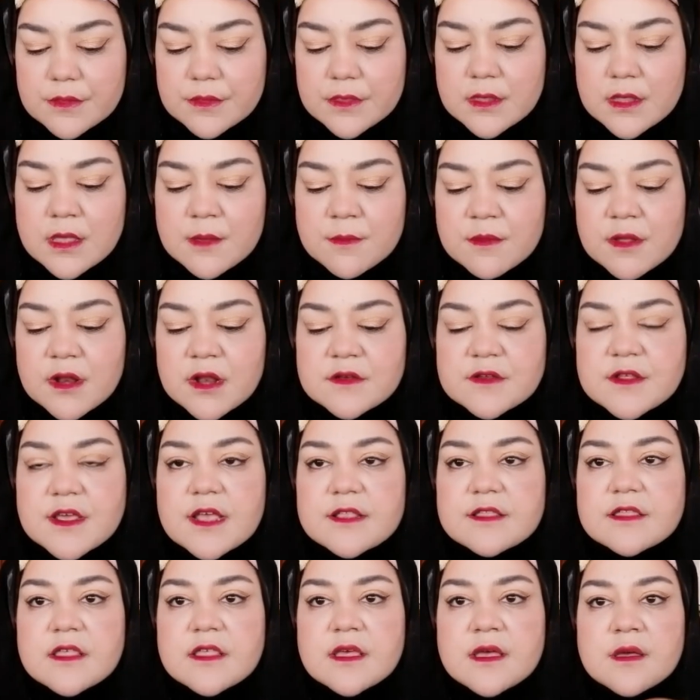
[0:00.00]
I'm gonna
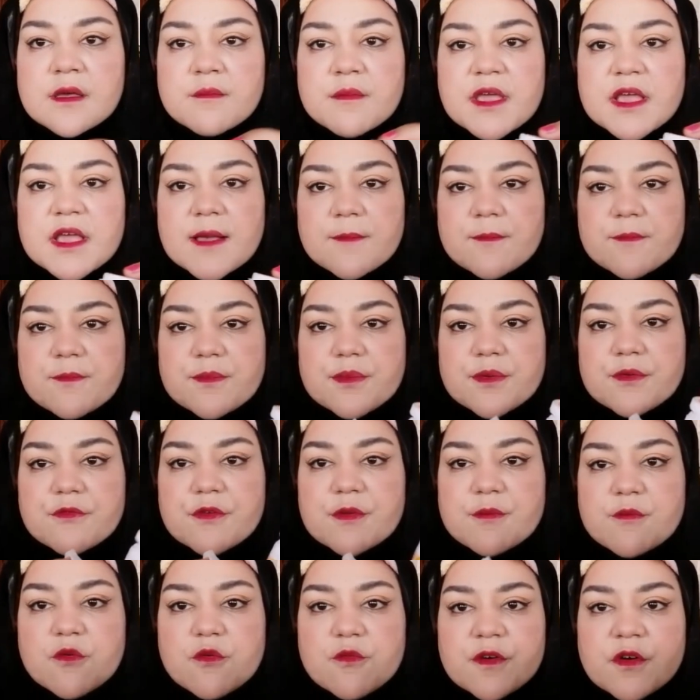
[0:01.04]
take the makeup
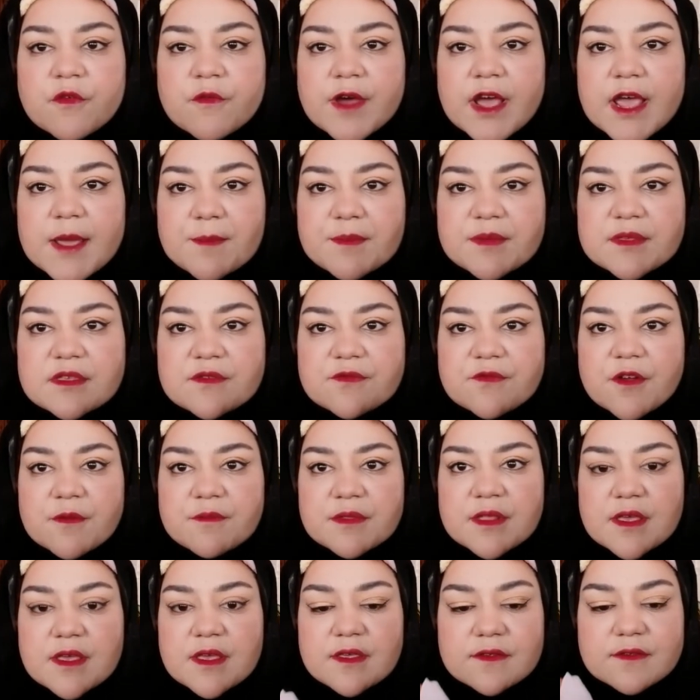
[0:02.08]
remover wipes from
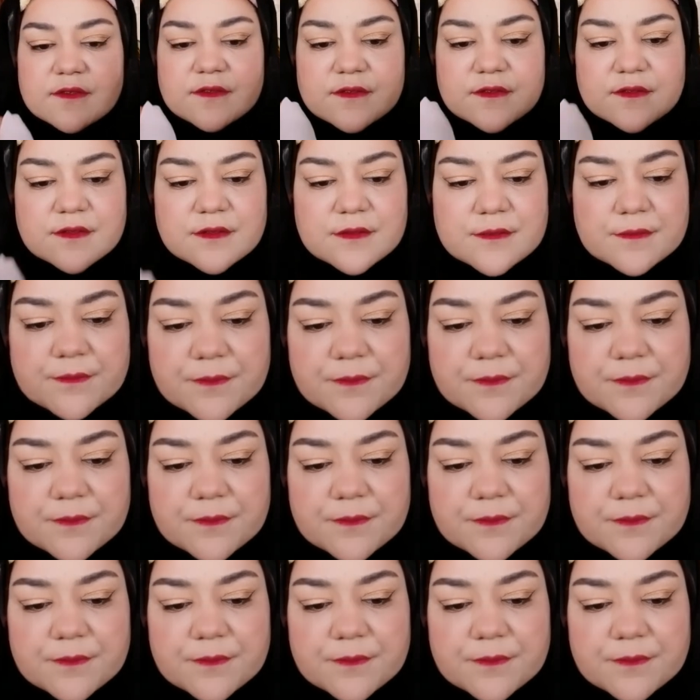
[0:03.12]
this.